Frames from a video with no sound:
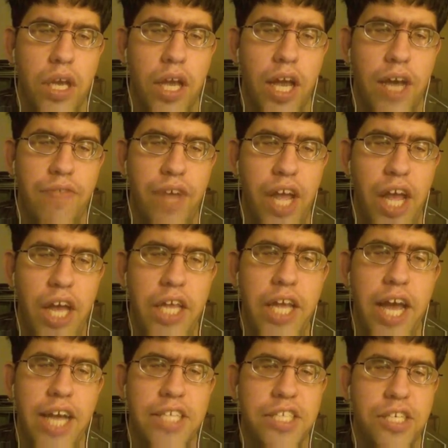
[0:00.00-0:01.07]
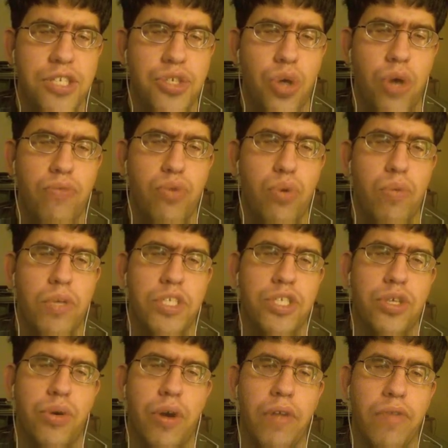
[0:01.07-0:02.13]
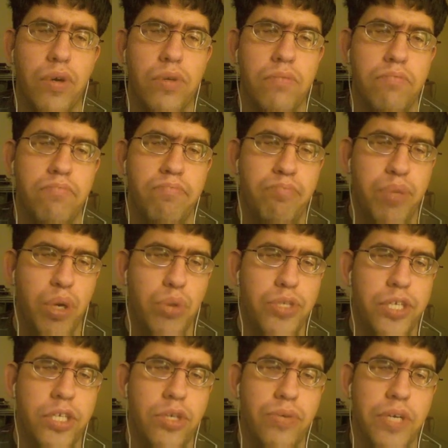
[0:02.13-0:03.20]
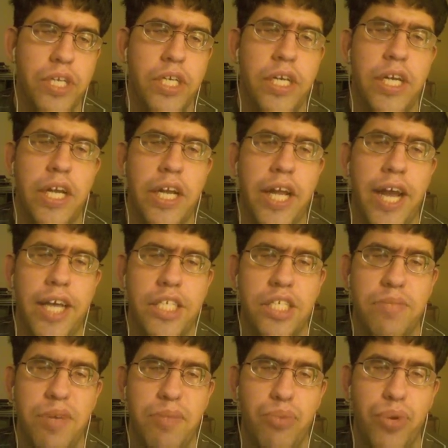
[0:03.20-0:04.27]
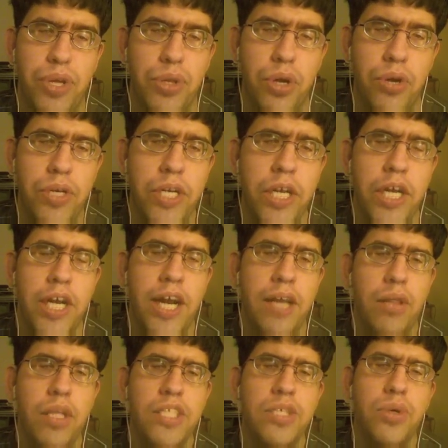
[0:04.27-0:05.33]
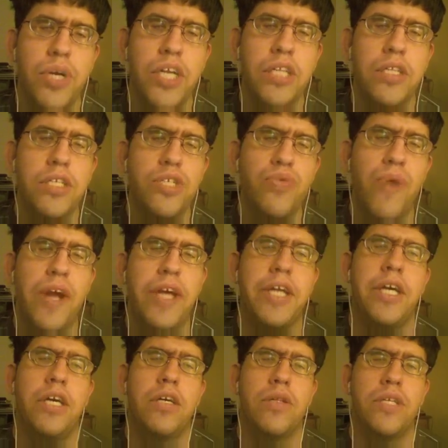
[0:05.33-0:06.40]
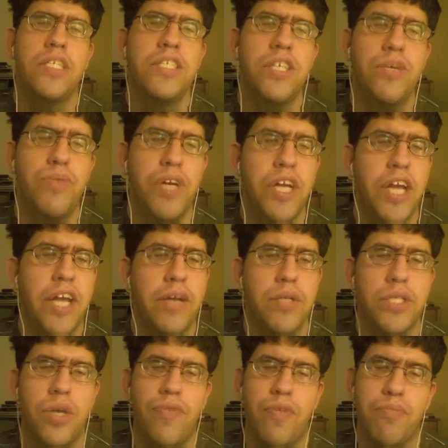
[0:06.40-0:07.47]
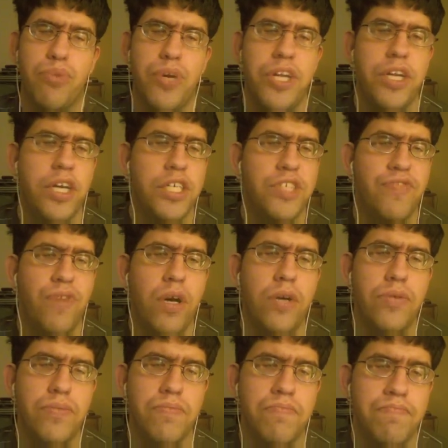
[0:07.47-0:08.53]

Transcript: have any access software whatsoever built into it. It has to be preloaded, and let's look at it this way. Let's say you want to get yourself a pretty nice phone.